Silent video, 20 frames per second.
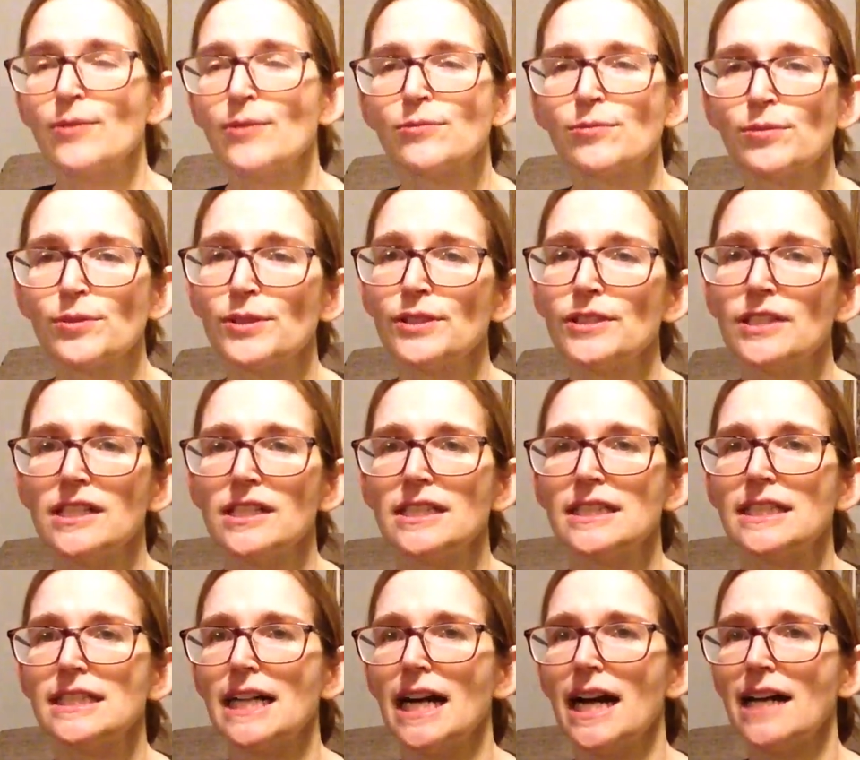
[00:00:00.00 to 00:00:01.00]

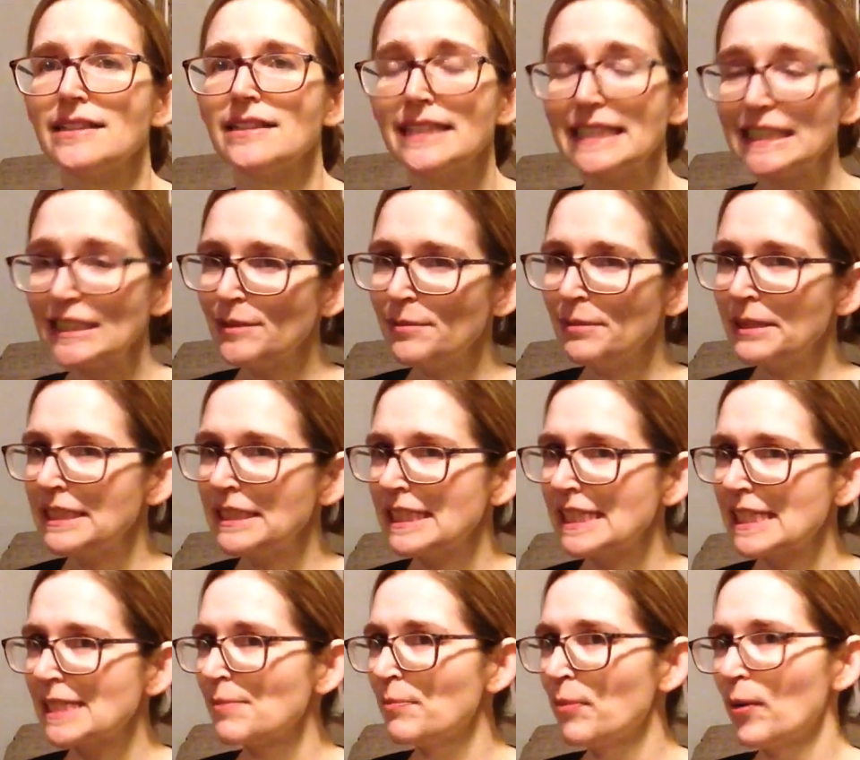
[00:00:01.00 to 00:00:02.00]
were a little bit
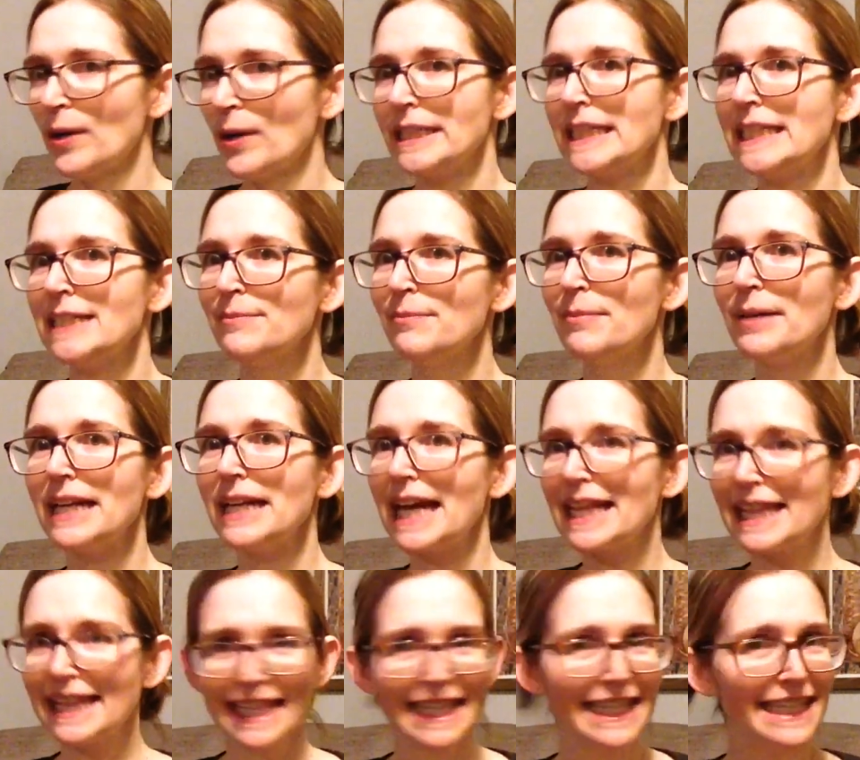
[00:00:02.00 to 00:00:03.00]
disappointing, but I
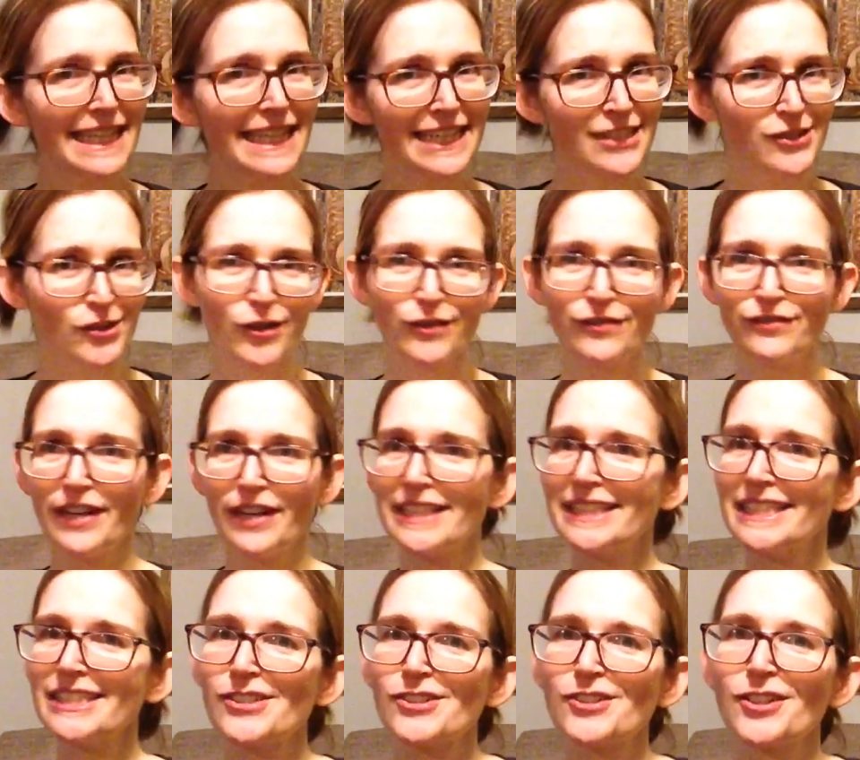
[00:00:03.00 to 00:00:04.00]
think things are
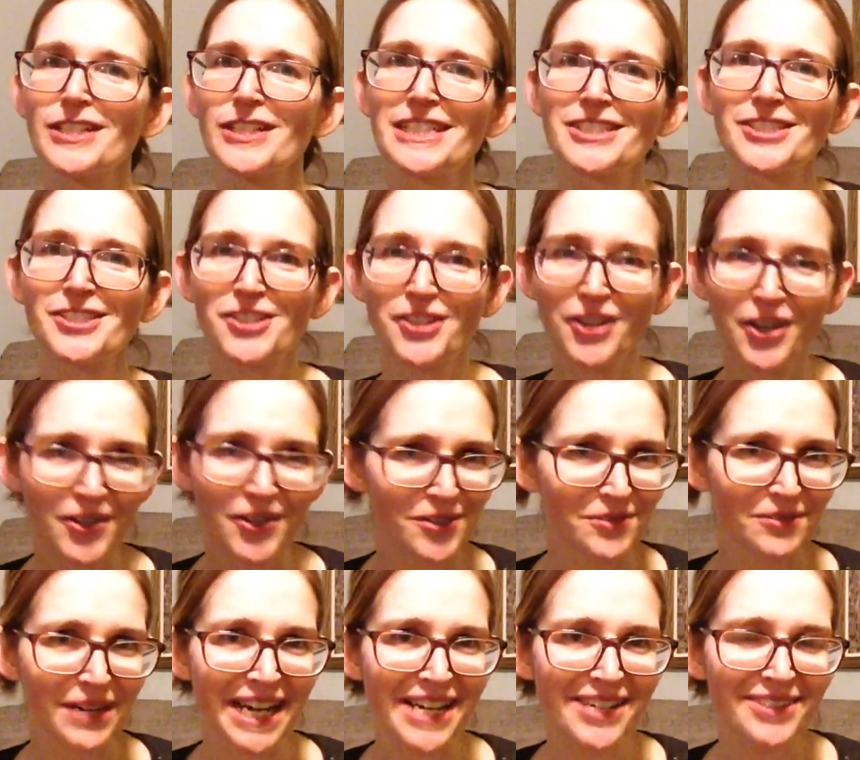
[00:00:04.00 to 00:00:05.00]
finally starting to turn
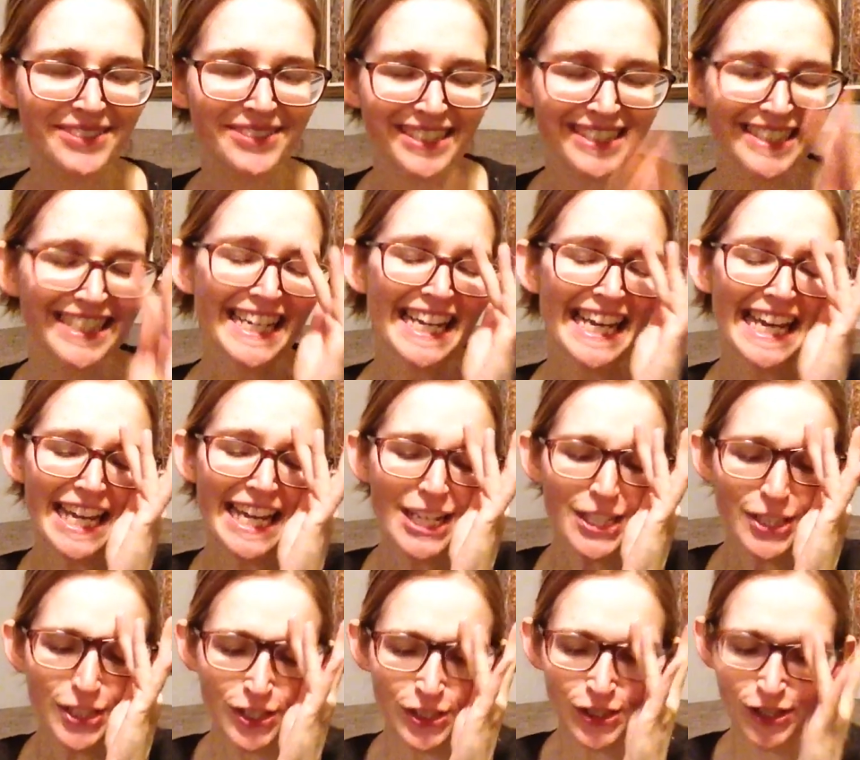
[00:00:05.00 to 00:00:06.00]
around.
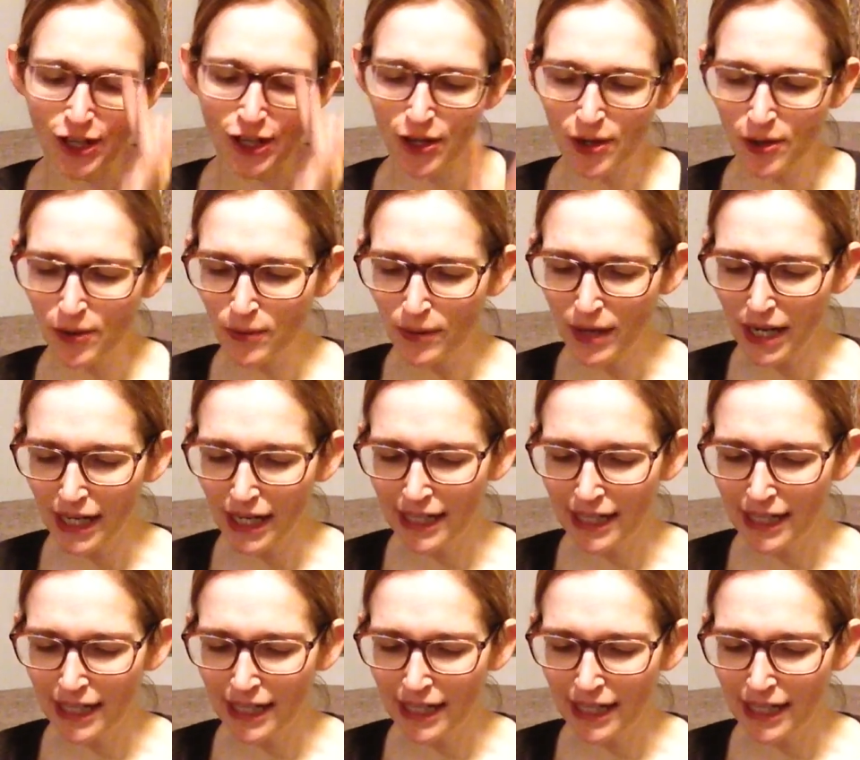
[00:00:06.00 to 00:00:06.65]
So,